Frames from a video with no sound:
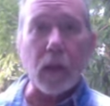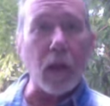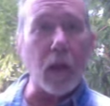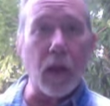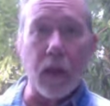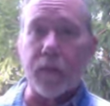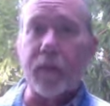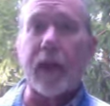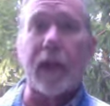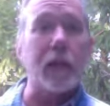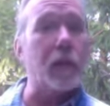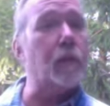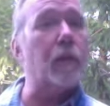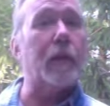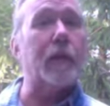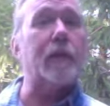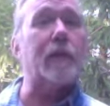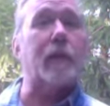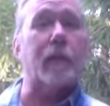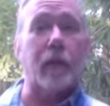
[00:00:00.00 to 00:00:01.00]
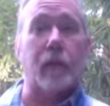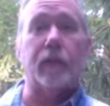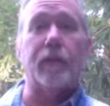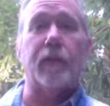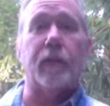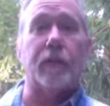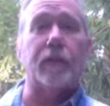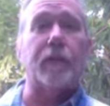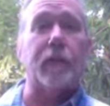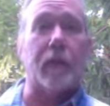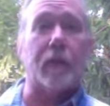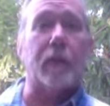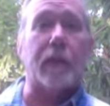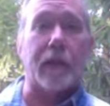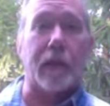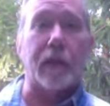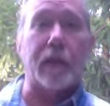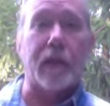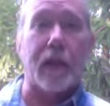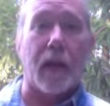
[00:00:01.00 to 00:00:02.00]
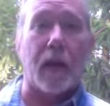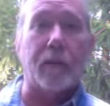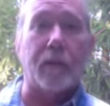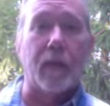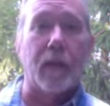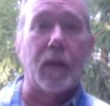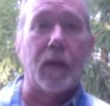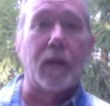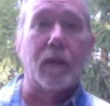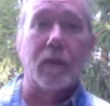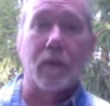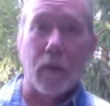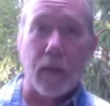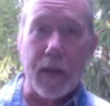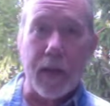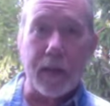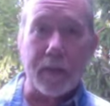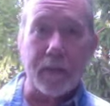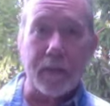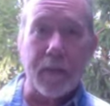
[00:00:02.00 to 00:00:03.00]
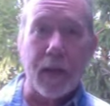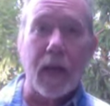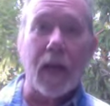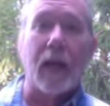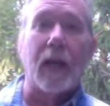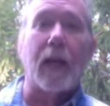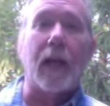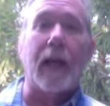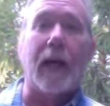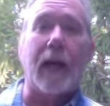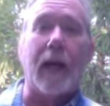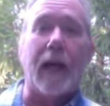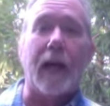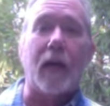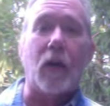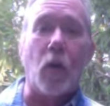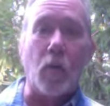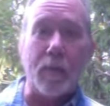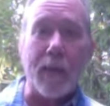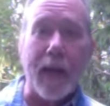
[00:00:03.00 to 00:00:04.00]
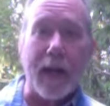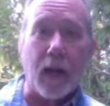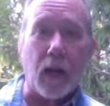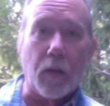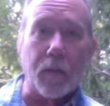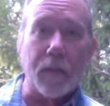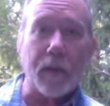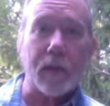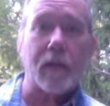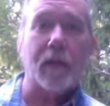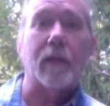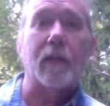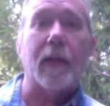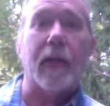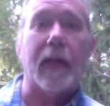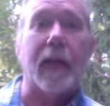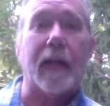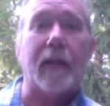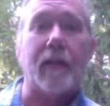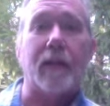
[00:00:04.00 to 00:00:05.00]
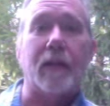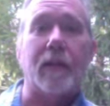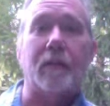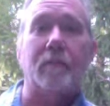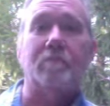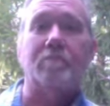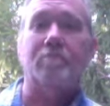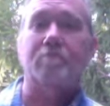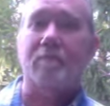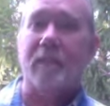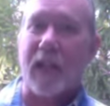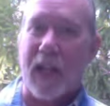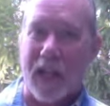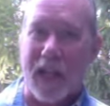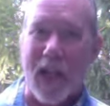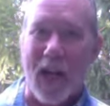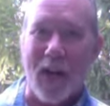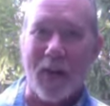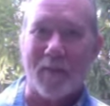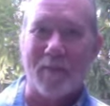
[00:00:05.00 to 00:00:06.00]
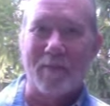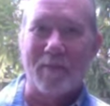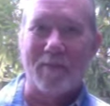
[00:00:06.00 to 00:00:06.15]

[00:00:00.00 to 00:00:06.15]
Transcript: if that's what's a good fit for you at this time. All right? I hope that helps, and take care.